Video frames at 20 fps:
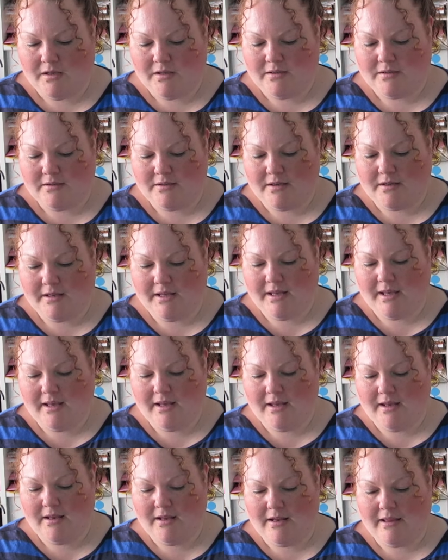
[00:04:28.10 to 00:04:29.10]
stuck
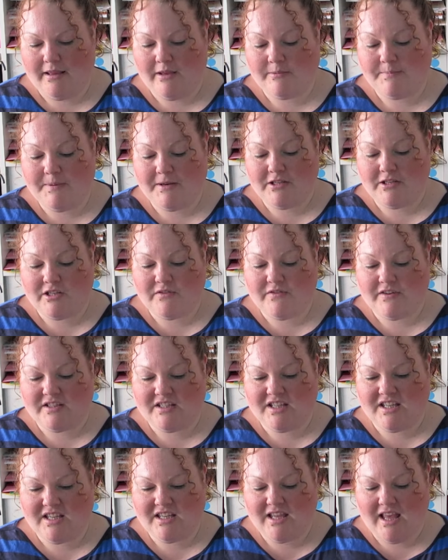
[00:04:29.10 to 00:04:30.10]
in, and there's pictures of us
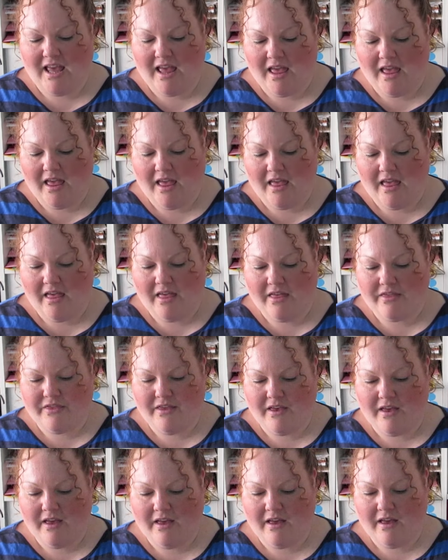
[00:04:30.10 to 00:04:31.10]

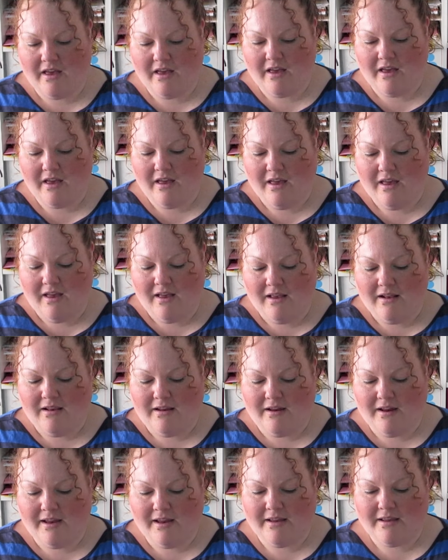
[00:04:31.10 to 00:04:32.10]
together,
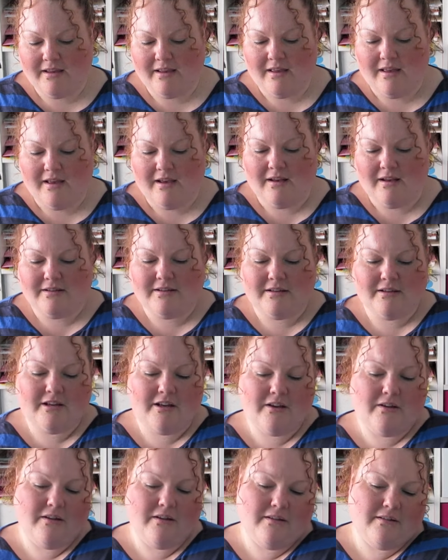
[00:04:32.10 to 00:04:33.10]
like, I don't
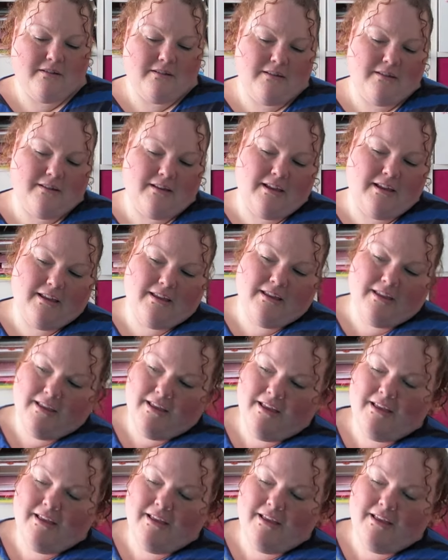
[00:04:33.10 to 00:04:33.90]
know, like,